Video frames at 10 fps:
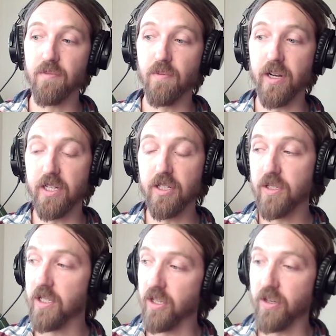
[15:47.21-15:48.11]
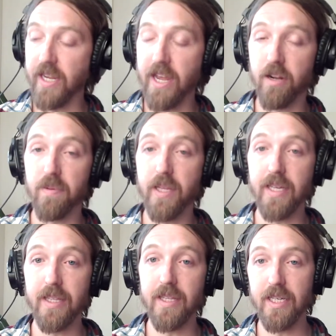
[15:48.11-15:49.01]
interested in learning how to
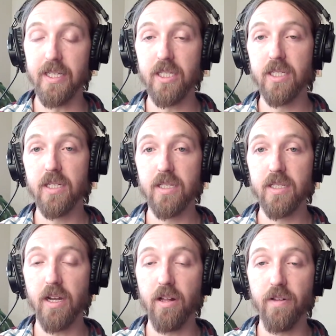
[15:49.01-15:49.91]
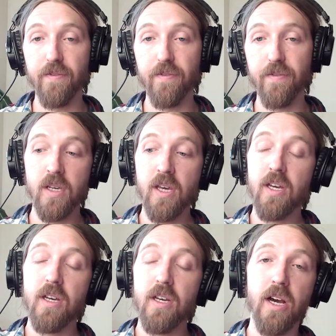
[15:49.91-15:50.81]
play these style of flutes,
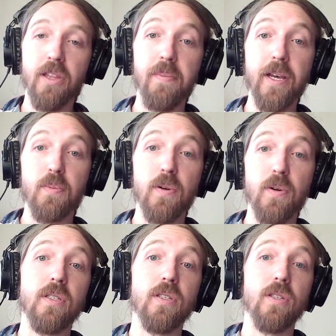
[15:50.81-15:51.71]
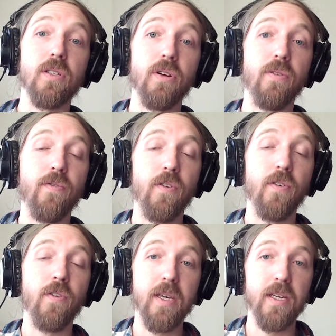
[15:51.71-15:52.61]
the best person to learn
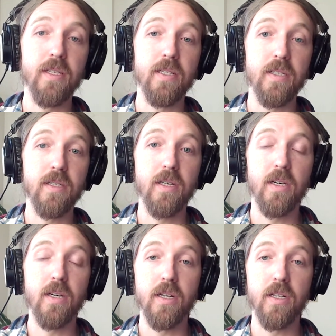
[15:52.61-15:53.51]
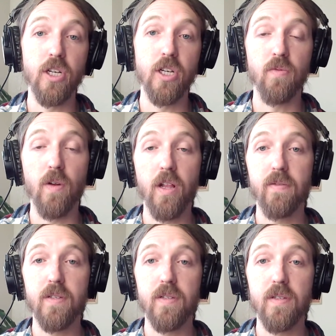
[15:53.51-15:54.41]
from is Justin
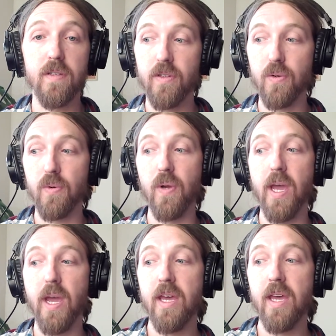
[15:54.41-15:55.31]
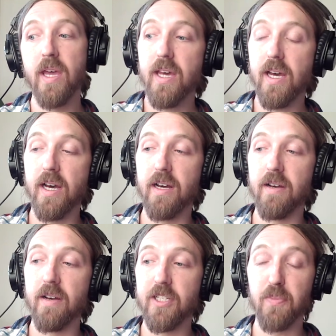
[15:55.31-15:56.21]
Rolofson, who
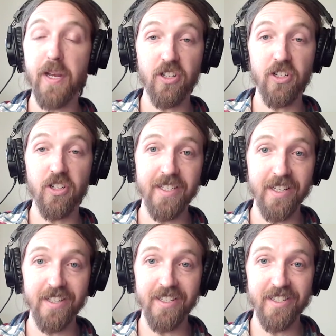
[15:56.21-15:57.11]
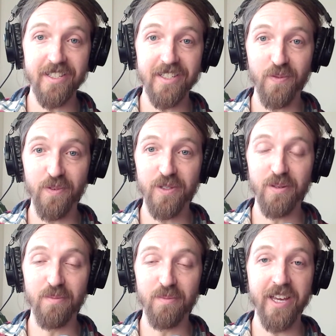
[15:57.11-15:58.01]
is specializing in these styles of flutes
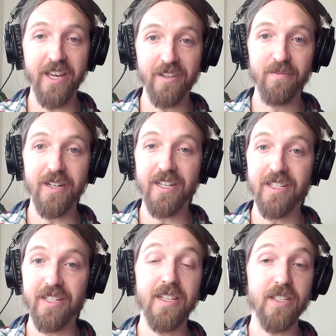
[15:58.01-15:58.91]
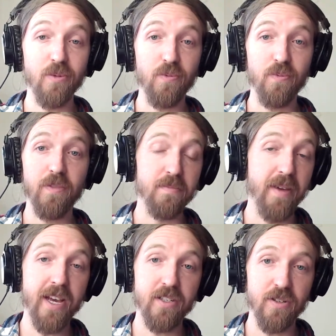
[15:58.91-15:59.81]
and playing them, and he's a
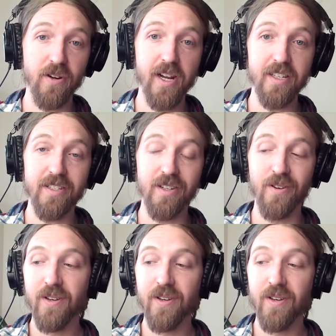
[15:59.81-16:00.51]
master at it. So